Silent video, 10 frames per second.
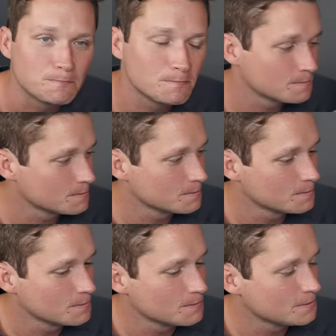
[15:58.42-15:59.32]

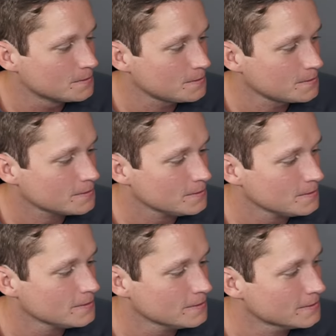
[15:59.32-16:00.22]

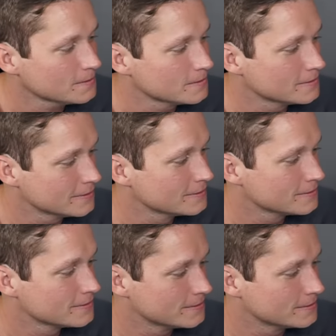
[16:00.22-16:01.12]

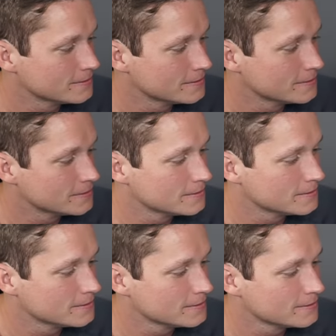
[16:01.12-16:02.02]

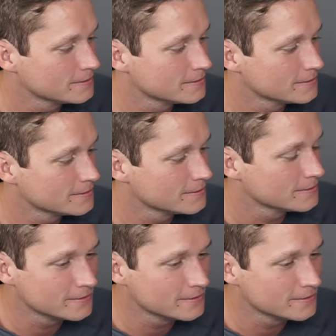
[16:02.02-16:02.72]
[no speech]